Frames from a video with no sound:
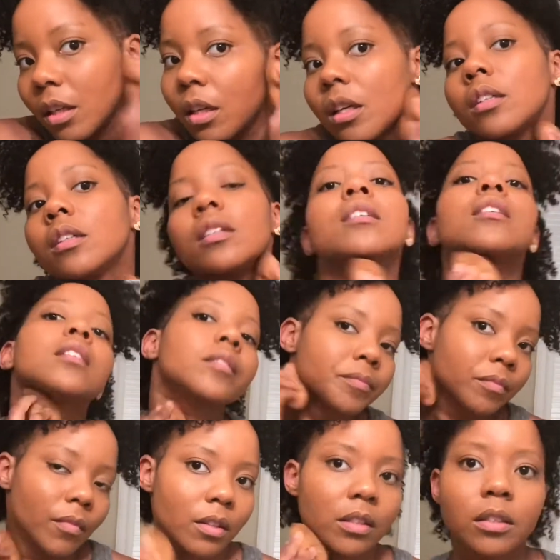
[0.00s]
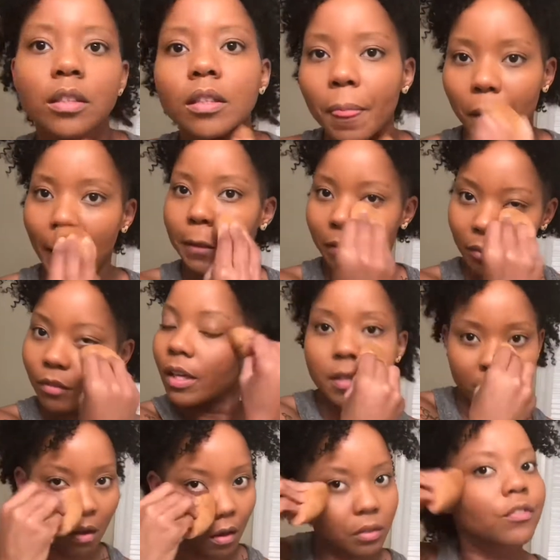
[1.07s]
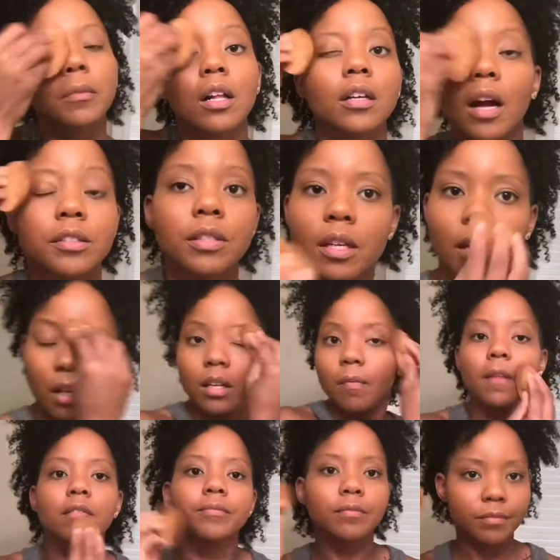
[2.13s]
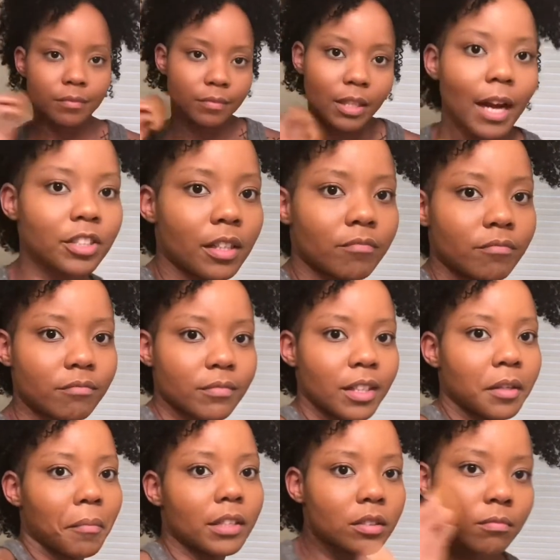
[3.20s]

And y'all, please don't forget to apply foundation to your neck. There is nothing worse